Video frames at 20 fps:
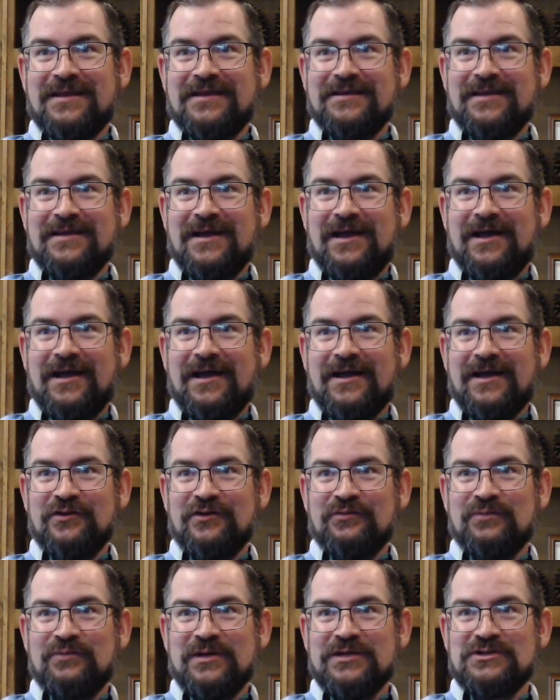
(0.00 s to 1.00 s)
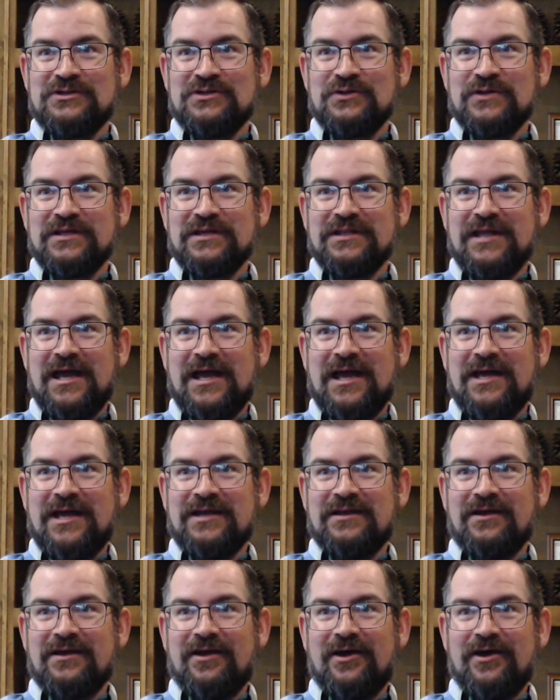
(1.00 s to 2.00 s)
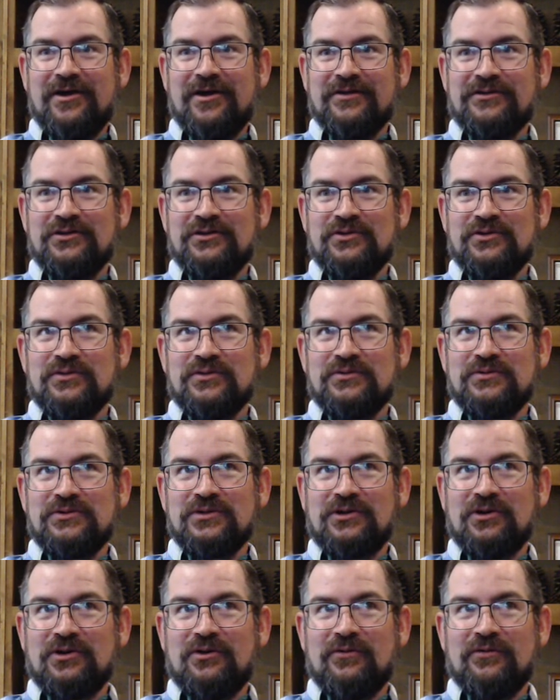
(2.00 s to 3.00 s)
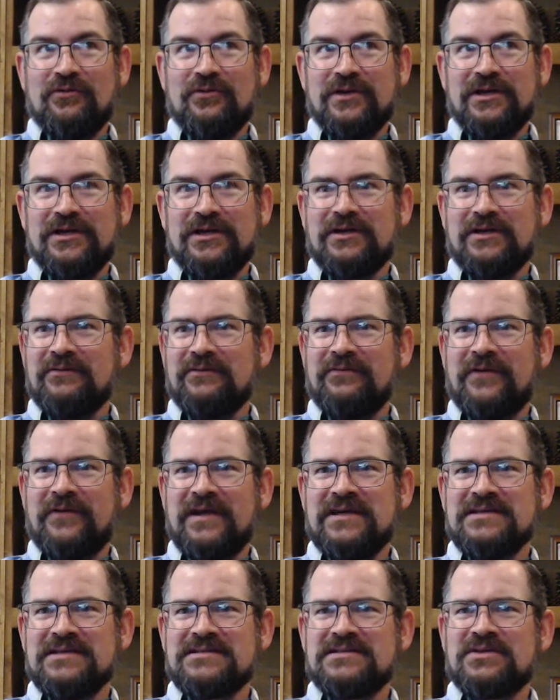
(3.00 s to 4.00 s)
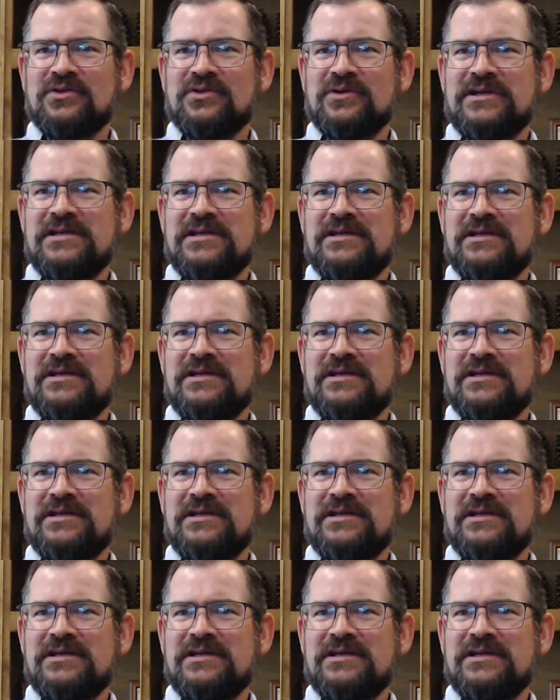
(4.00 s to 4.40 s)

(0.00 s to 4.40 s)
Yeah, it's been doing that. You took over in phase 3?